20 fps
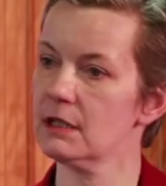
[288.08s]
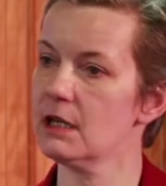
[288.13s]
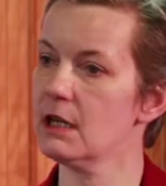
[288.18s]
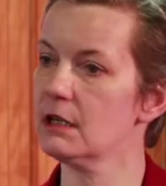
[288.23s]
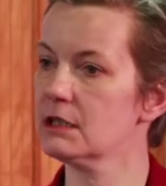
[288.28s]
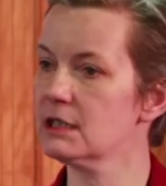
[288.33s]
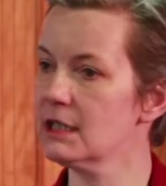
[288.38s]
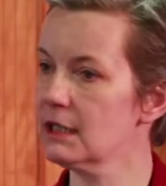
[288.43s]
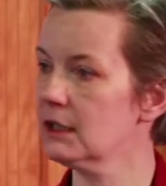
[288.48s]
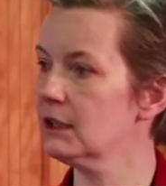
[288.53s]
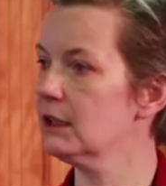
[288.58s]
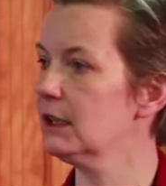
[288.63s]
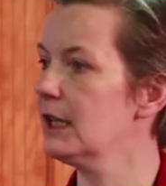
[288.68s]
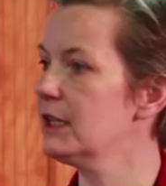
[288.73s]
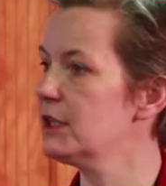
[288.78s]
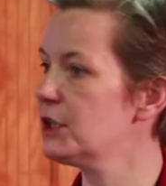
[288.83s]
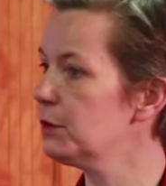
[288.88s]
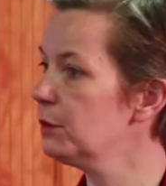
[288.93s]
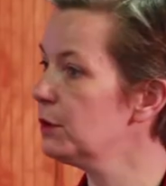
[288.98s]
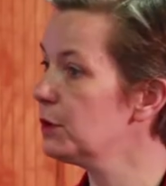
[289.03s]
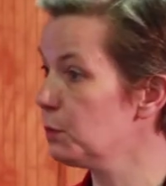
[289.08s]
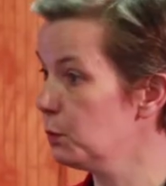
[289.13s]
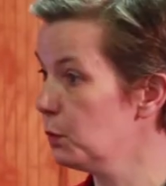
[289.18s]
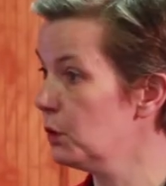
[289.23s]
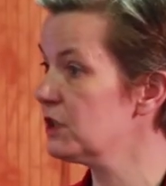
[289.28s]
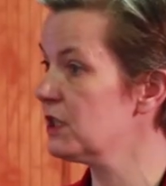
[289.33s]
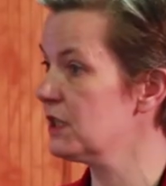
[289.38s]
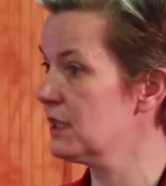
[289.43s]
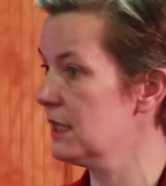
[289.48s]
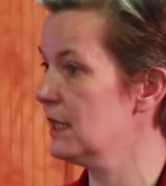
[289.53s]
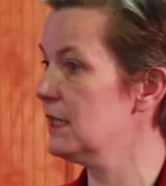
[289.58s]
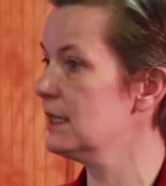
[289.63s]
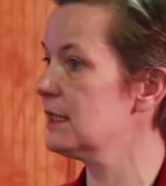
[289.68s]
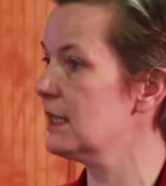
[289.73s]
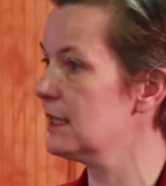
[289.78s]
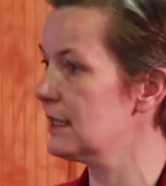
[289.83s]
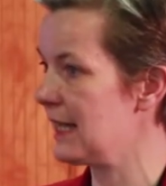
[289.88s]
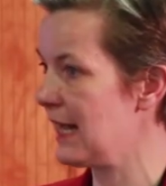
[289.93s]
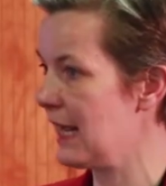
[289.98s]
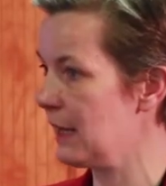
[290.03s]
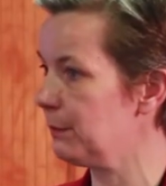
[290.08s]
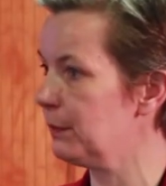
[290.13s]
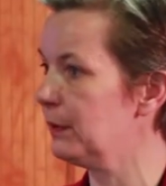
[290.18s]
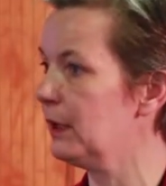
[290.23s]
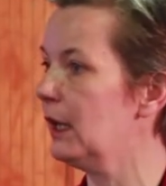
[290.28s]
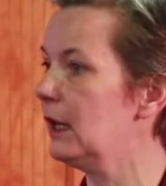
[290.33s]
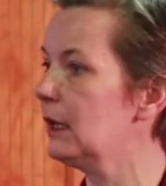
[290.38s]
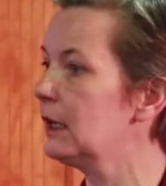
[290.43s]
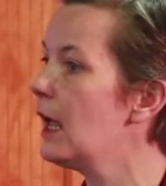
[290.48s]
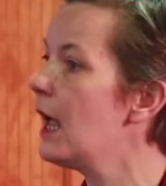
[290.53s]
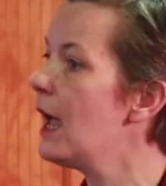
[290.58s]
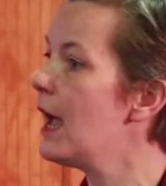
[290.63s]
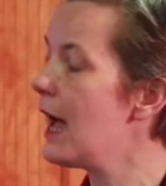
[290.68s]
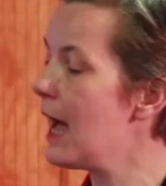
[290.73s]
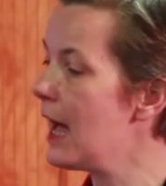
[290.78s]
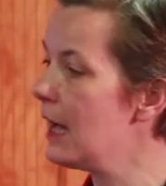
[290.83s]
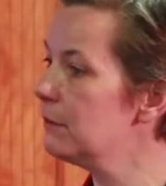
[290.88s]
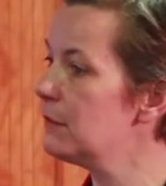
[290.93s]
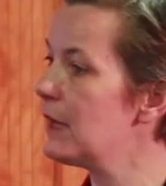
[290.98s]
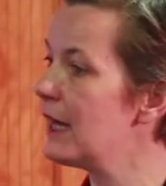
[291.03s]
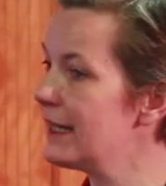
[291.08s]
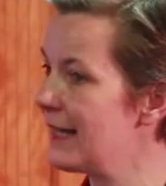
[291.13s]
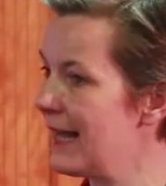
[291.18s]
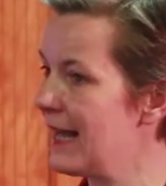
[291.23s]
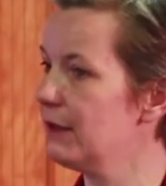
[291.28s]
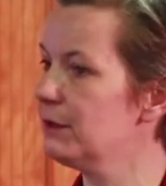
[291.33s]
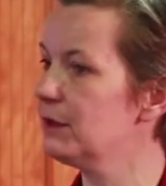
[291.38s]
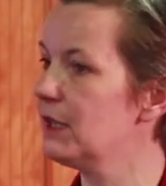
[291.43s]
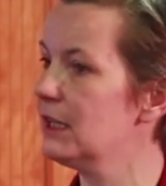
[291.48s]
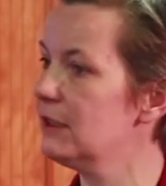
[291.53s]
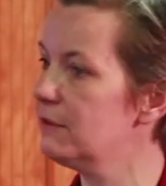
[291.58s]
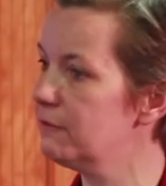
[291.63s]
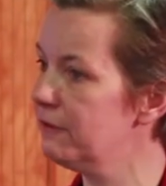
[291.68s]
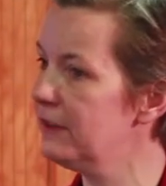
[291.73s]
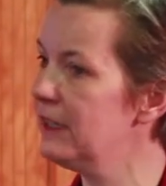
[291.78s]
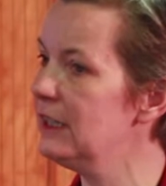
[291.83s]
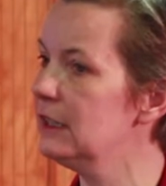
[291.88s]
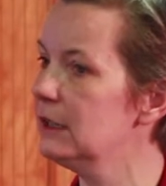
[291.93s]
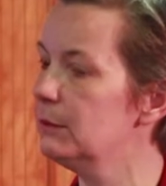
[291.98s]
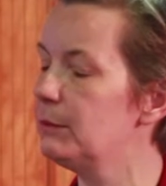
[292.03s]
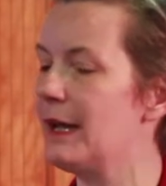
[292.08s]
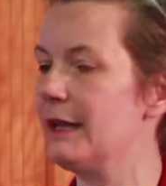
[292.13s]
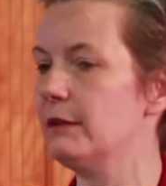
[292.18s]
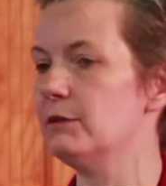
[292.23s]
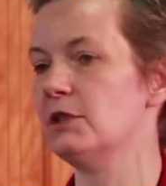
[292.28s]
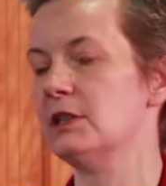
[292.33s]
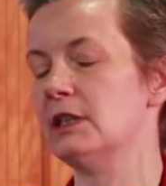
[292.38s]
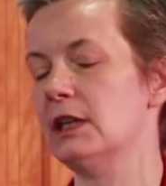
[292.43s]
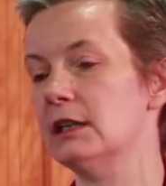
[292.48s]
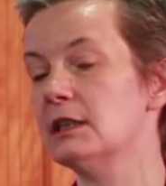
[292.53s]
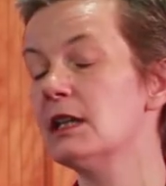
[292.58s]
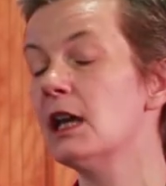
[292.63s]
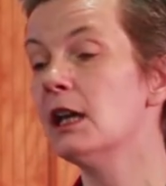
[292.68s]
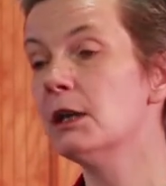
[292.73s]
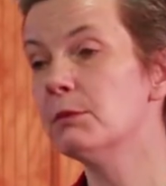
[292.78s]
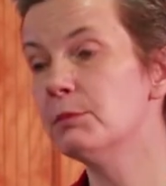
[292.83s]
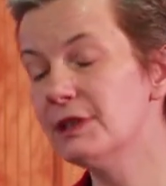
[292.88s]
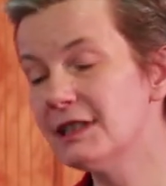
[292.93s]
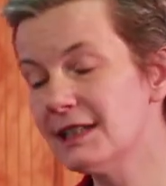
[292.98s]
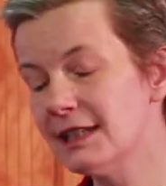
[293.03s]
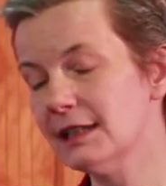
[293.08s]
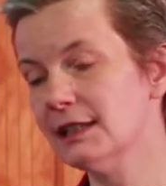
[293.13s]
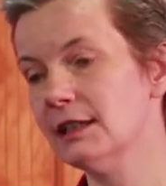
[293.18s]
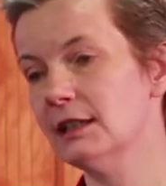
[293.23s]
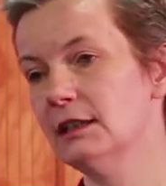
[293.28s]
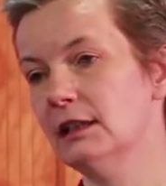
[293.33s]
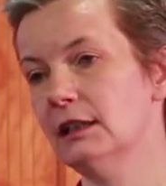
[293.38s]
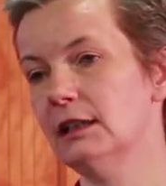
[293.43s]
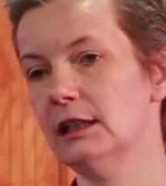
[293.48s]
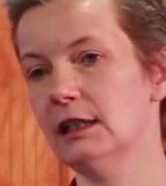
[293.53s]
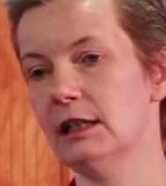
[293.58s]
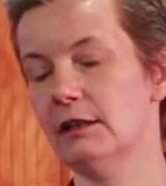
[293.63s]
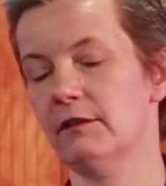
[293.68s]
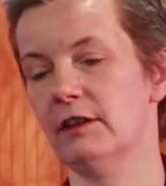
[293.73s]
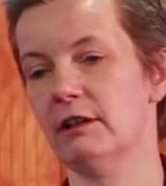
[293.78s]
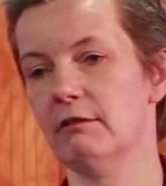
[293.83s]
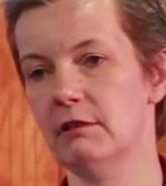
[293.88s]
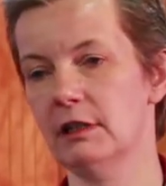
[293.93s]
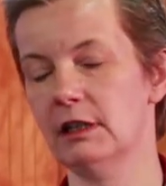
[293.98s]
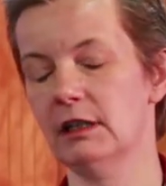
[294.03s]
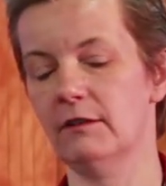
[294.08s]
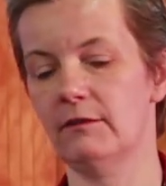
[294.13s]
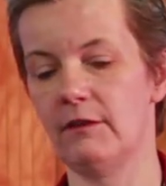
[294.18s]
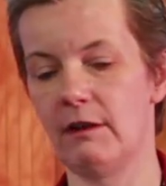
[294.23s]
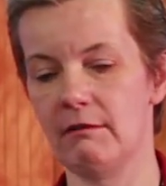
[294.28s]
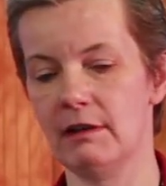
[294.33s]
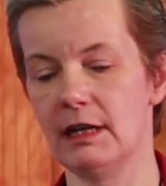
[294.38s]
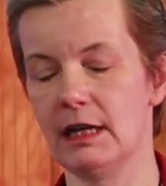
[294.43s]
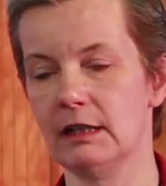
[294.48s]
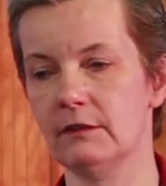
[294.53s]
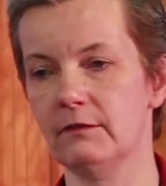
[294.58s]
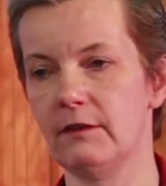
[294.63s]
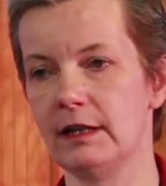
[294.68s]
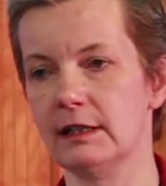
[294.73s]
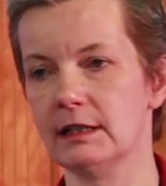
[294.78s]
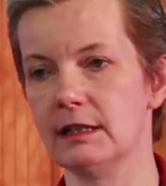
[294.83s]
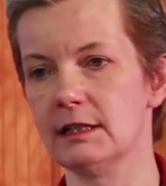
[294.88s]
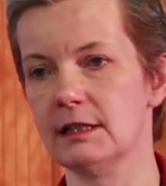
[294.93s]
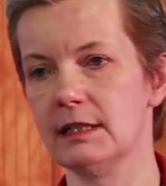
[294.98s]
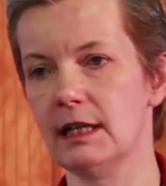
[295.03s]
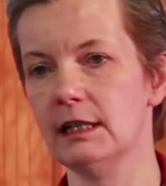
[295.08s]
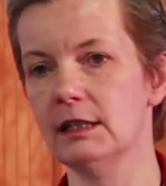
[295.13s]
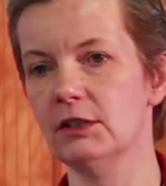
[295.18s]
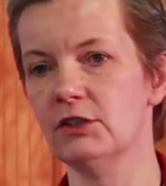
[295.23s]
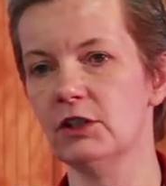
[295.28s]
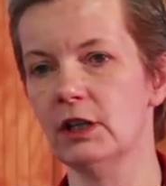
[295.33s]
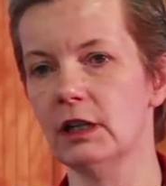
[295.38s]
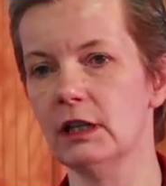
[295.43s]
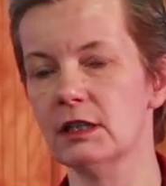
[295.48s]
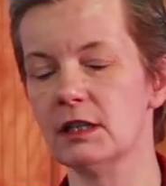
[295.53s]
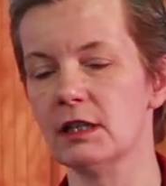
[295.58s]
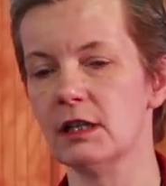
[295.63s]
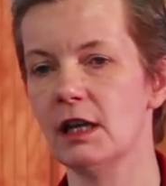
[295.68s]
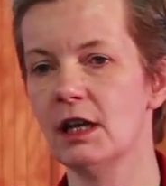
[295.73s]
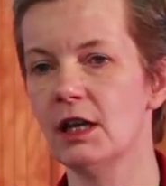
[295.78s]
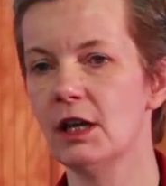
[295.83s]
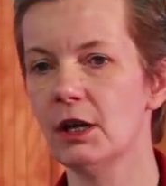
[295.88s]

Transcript: and articulate to us what it is that's happening um, and how they feel about it, particularly if they're in the very advanced stages.